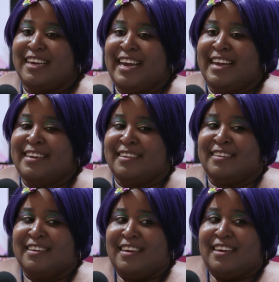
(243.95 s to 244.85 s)

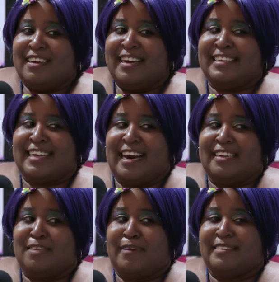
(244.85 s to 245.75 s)
And he's kind
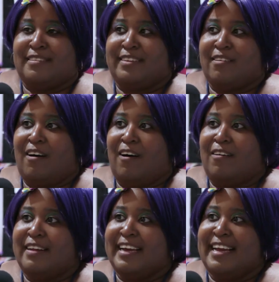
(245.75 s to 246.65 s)
of surprised they're
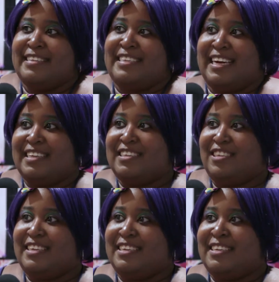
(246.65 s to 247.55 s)
all
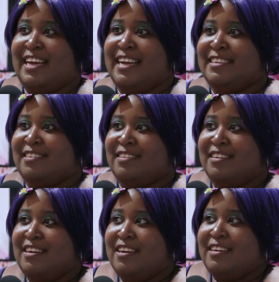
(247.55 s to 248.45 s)
intelligent, and
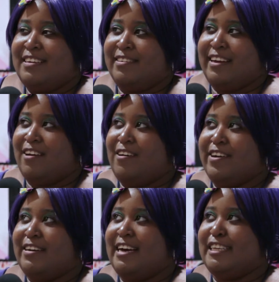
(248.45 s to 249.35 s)
they're like, oh,
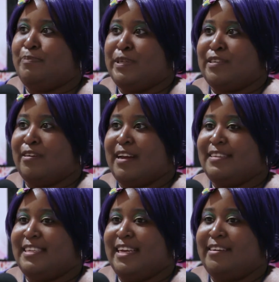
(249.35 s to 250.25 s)
you're not as berserk
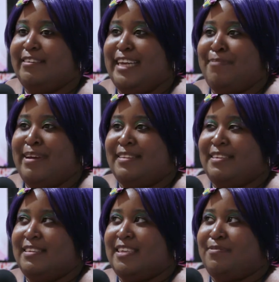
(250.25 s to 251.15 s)
as the other demons.
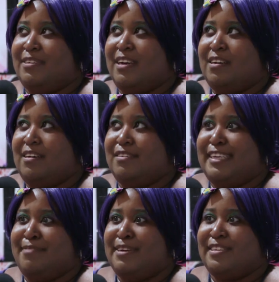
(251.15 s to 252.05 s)
And he's like, well, not all
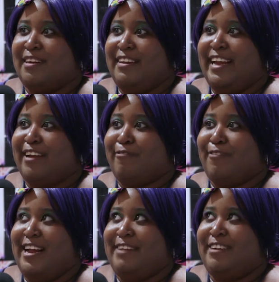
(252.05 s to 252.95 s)
demons are
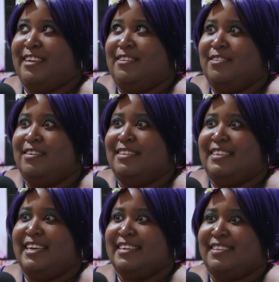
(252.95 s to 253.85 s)
raving
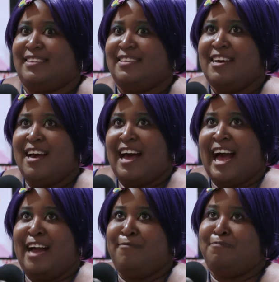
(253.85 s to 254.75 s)
lunatics.
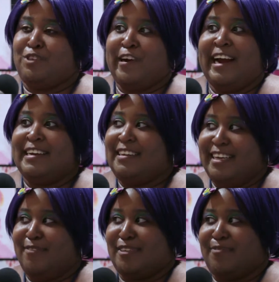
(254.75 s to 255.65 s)
I'm trying to
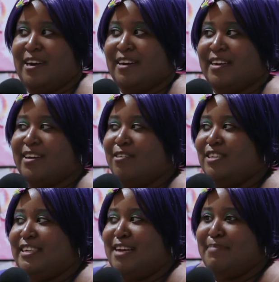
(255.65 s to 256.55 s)
live, so I'm going to
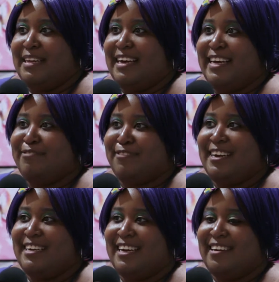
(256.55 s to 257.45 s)
negotiate my life
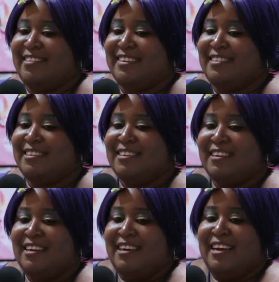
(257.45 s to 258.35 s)
right now.
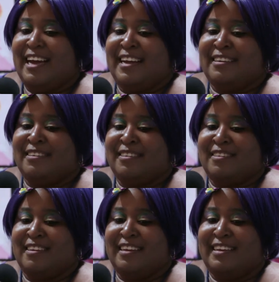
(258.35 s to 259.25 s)
And
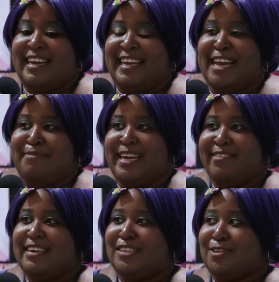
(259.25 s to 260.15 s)
they keep
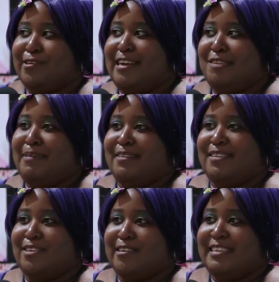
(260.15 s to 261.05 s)
hearing stories about the
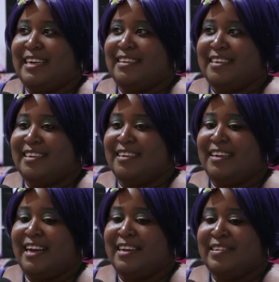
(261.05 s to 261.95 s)
Storyteller,
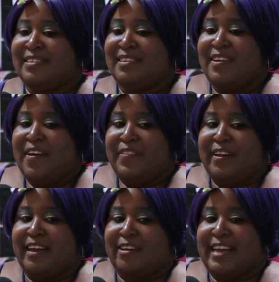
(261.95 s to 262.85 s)
and
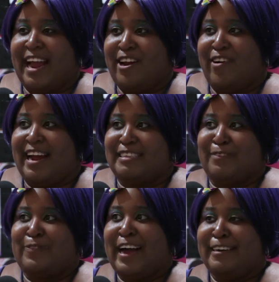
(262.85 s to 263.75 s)
they're like, okay, I know I have to
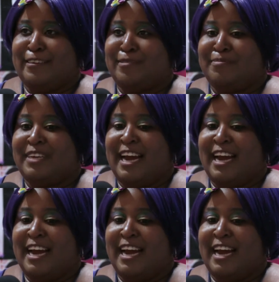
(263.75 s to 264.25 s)
find him.